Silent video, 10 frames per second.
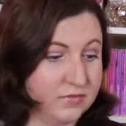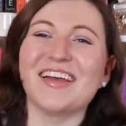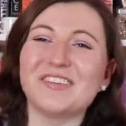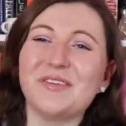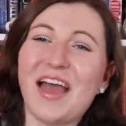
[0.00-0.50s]

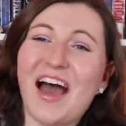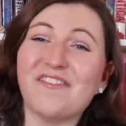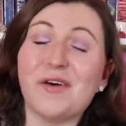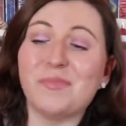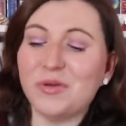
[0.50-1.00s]
Next, we
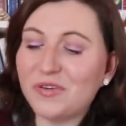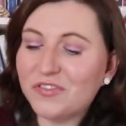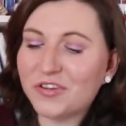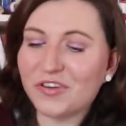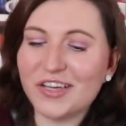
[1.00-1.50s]
have
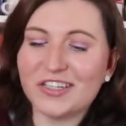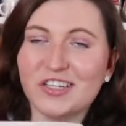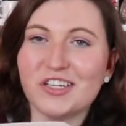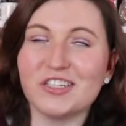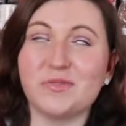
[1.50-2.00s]
Beautiful
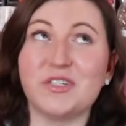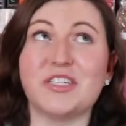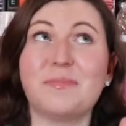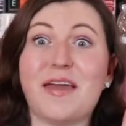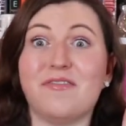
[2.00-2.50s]
Creatures, which
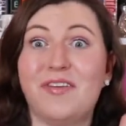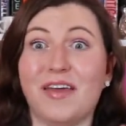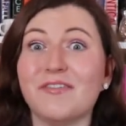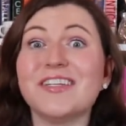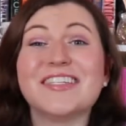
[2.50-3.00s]
is my
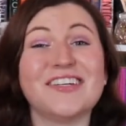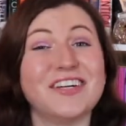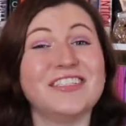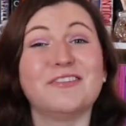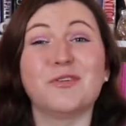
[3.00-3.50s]
favorite
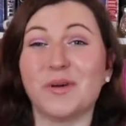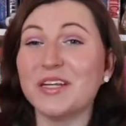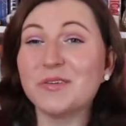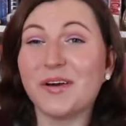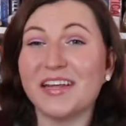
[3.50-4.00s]
series of
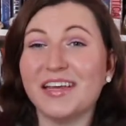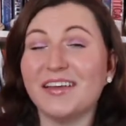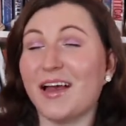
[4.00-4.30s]
2020.